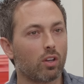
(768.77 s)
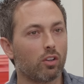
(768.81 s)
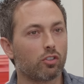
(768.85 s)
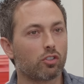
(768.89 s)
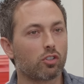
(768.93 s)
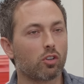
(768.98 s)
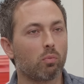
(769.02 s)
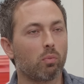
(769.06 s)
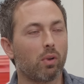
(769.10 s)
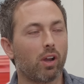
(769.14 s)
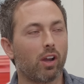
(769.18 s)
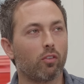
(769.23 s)

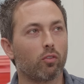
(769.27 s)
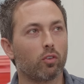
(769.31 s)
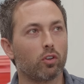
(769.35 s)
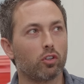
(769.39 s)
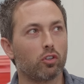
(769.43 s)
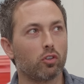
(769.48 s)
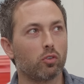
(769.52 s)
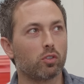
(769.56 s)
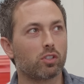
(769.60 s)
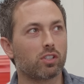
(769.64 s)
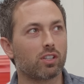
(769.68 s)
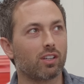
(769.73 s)
So by
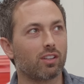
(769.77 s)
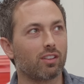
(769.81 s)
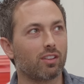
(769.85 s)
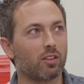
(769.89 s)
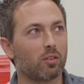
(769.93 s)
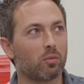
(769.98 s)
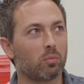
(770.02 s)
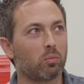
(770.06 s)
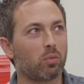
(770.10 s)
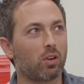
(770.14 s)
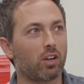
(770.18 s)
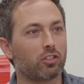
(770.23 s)
reducing
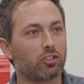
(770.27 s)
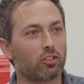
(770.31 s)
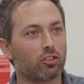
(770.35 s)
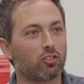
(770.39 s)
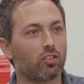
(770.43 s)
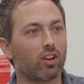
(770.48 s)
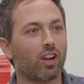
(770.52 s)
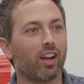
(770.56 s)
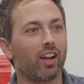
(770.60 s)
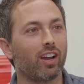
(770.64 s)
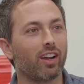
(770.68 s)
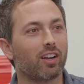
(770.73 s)
the pressure
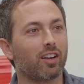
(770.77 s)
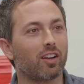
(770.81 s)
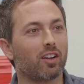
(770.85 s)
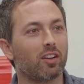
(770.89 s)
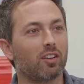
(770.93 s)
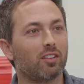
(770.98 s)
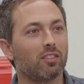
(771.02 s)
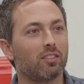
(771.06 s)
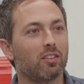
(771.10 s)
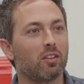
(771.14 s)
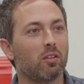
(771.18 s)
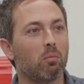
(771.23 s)
drag,
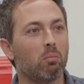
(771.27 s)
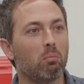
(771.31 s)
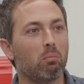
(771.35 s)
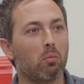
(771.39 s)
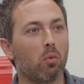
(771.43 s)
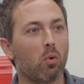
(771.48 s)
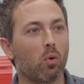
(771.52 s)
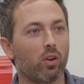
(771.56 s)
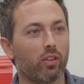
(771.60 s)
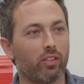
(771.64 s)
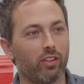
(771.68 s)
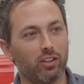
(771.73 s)
Right.
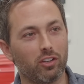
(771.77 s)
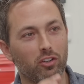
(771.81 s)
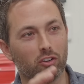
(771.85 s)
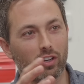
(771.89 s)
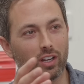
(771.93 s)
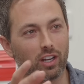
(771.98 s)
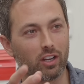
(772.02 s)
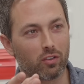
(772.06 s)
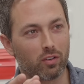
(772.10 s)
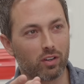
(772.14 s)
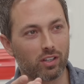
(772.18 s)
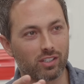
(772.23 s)
more than you're
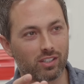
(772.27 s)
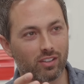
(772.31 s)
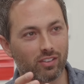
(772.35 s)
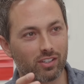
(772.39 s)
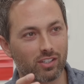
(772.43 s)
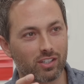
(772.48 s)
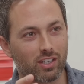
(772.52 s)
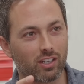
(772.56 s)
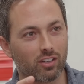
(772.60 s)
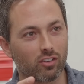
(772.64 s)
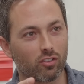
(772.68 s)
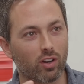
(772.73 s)
increasing the
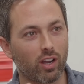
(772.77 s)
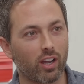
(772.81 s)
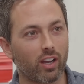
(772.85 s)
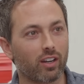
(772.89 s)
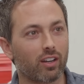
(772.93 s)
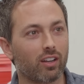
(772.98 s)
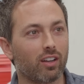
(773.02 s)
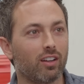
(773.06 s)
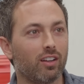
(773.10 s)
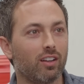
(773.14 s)
skin That's drag. Right.